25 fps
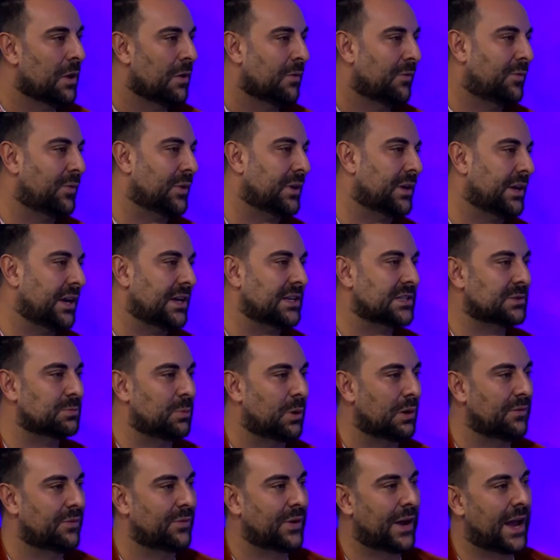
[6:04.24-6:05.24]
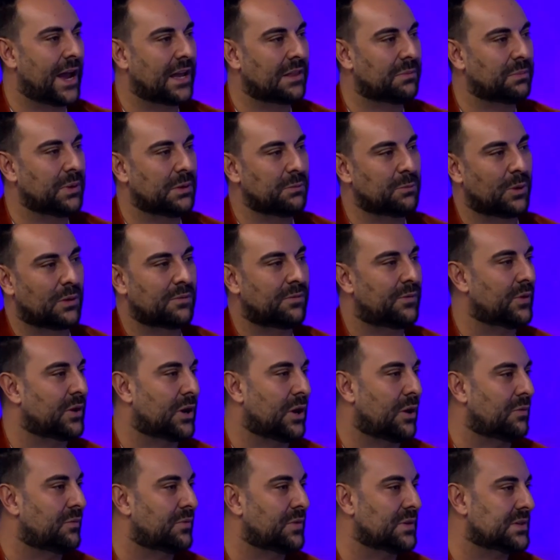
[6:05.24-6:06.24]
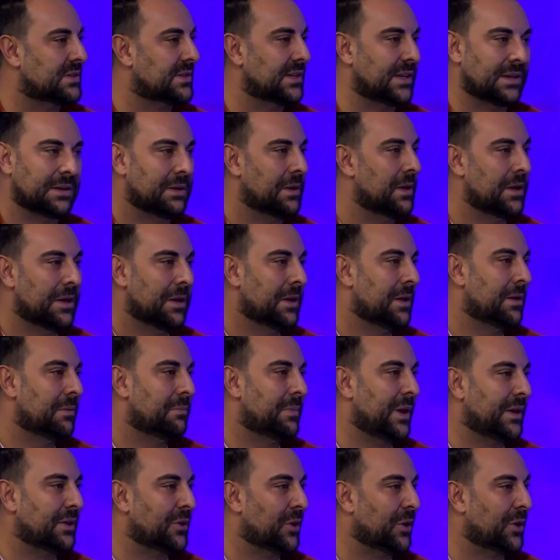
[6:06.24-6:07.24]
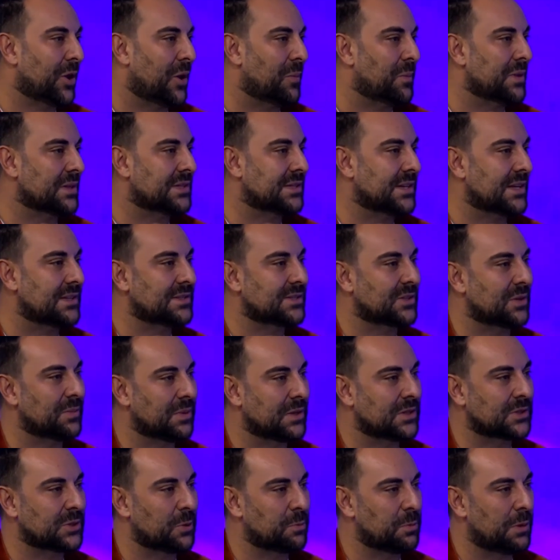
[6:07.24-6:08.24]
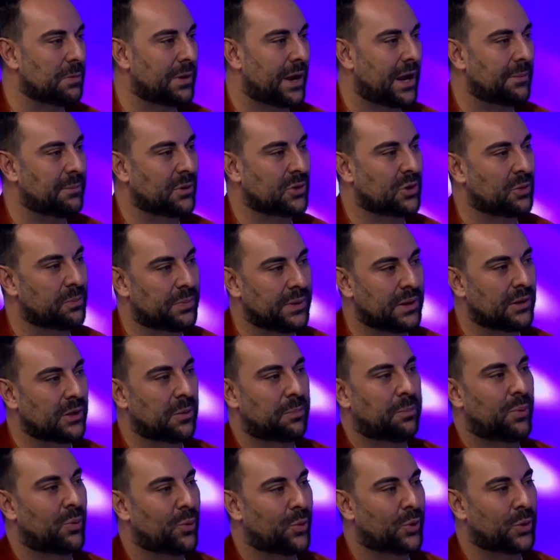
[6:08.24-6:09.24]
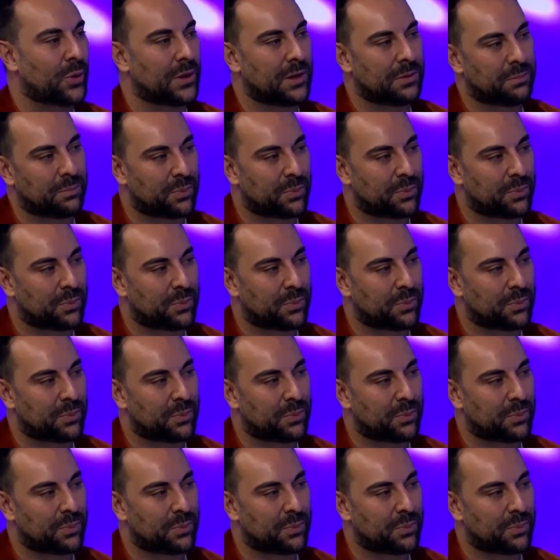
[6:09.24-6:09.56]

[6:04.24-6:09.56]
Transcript: for guests, one for admin, one for conferencing. Made no common sense to me. So we were able to build a portal and